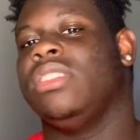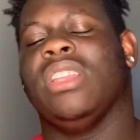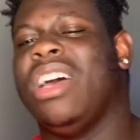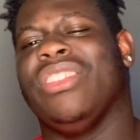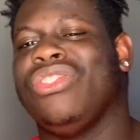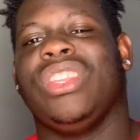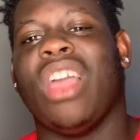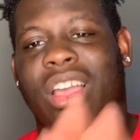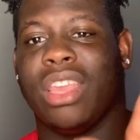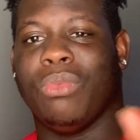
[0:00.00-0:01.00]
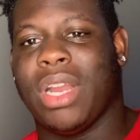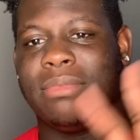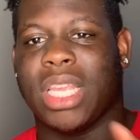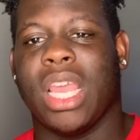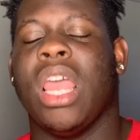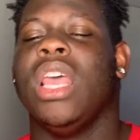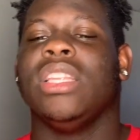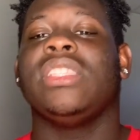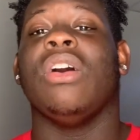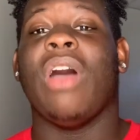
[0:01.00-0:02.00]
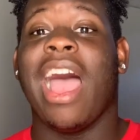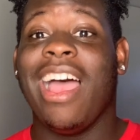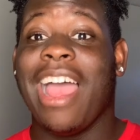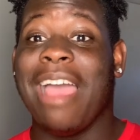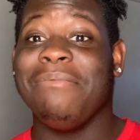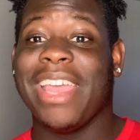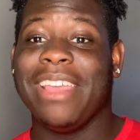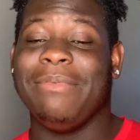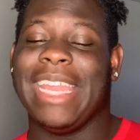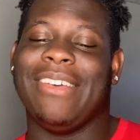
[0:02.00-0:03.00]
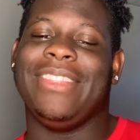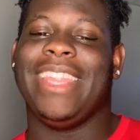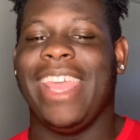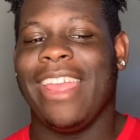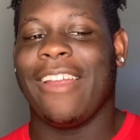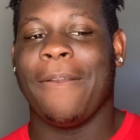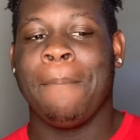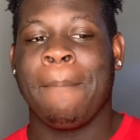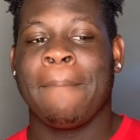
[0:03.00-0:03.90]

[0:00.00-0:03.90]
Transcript: out. Y'all get what I'm saying. So I met him down there